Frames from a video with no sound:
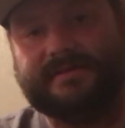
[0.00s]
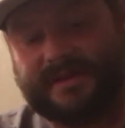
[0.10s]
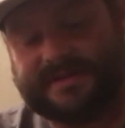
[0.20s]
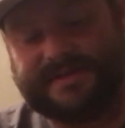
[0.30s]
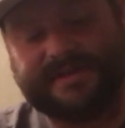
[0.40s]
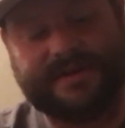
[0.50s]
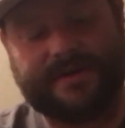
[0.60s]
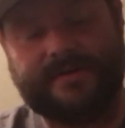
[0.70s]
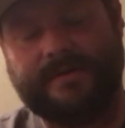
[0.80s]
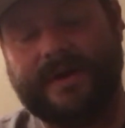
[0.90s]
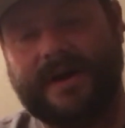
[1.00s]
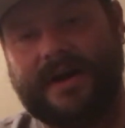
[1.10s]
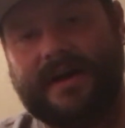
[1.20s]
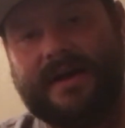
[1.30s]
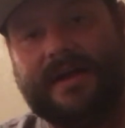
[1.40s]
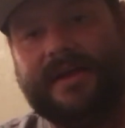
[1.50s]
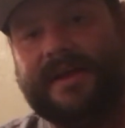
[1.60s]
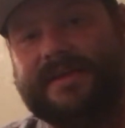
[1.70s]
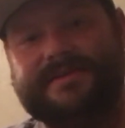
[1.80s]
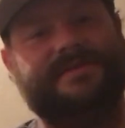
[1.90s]
Nintendo.
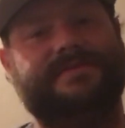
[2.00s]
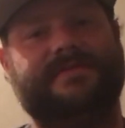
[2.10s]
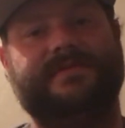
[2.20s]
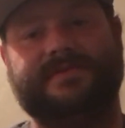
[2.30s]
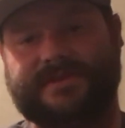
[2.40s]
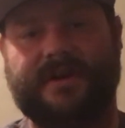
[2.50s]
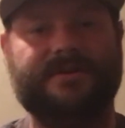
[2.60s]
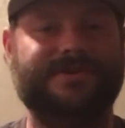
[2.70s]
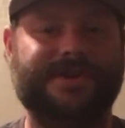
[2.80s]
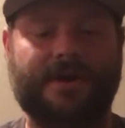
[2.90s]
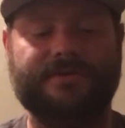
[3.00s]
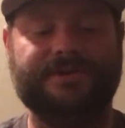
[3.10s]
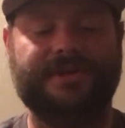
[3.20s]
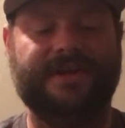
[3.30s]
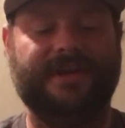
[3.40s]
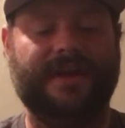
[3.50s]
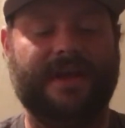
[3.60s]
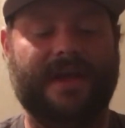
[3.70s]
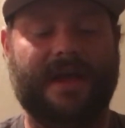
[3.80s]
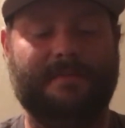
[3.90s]
It stars Yoshi
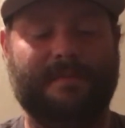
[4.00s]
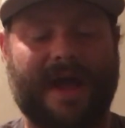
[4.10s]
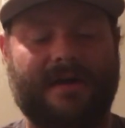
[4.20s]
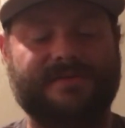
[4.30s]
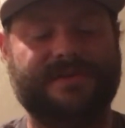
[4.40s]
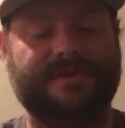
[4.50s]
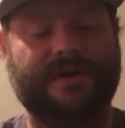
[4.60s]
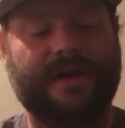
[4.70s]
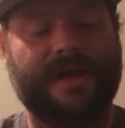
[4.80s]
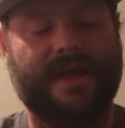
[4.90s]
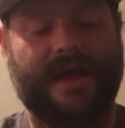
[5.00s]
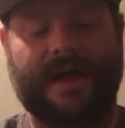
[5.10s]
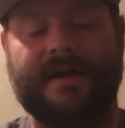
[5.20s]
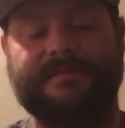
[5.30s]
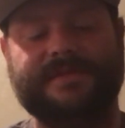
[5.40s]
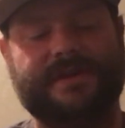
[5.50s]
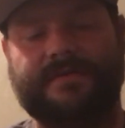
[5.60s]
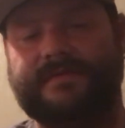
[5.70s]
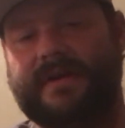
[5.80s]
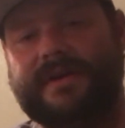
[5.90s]
and Bowser.
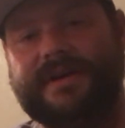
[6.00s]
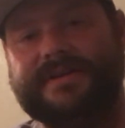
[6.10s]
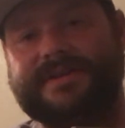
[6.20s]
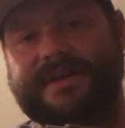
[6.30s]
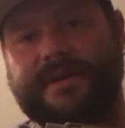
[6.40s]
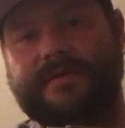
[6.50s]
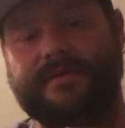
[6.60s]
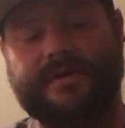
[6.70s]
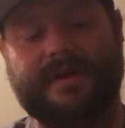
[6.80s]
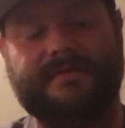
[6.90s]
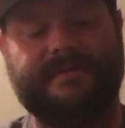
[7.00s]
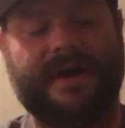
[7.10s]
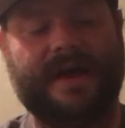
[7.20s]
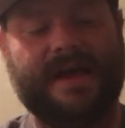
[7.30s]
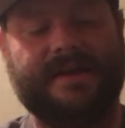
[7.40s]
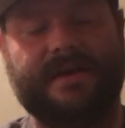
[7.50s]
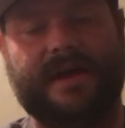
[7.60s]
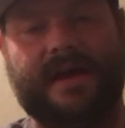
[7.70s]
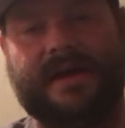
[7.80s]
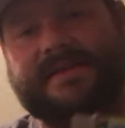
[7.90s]
So very Nintendo-ified
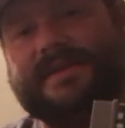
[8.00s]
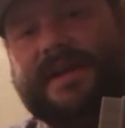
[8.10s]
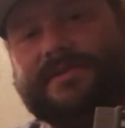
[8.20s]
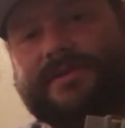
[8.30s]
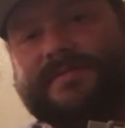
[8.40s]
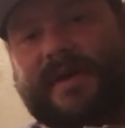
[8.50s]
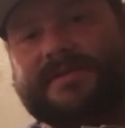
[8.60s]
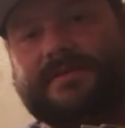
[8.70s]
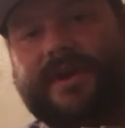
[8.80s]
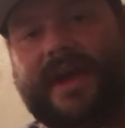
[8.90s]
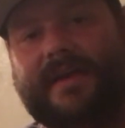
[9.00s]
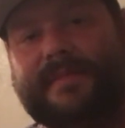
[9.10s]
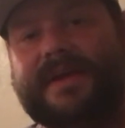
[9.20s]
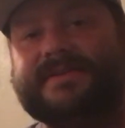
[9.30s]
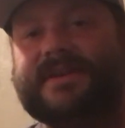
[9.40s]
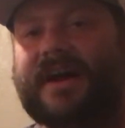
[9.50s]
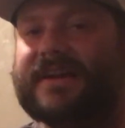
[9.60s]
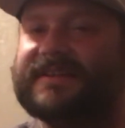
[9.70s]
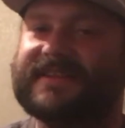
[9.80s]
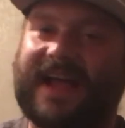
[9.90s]
Tetris puzzle game. It's
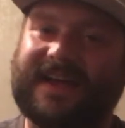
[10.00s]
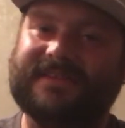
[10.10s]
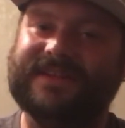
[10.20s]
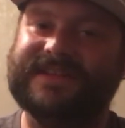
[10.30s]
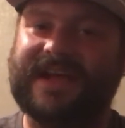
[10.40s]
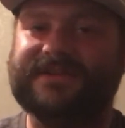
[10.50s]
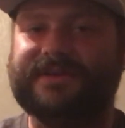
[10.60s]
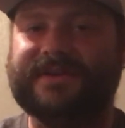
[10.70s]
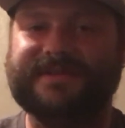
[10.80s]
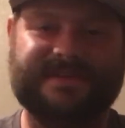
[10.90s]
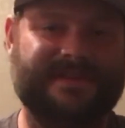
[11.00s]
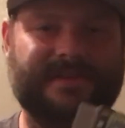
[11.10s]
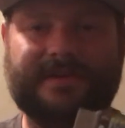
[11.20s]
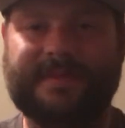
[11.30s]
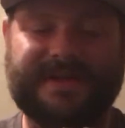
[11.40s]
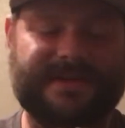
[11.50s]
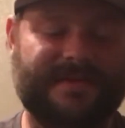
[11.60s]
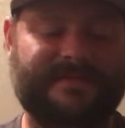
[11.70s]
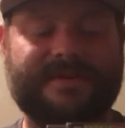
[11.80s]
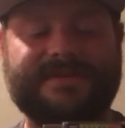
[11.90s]
not exactly Tetris. It's a little bit
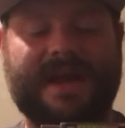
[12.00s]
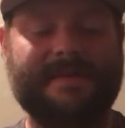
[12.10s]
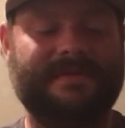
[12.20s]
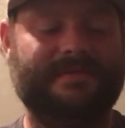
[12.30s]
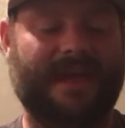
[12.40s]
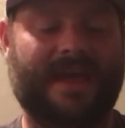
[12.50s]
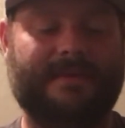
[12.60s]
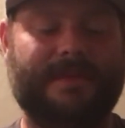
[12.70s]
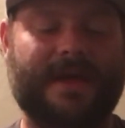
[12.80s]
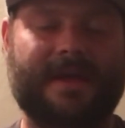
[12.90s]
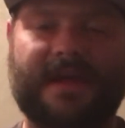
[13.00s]
different type of game.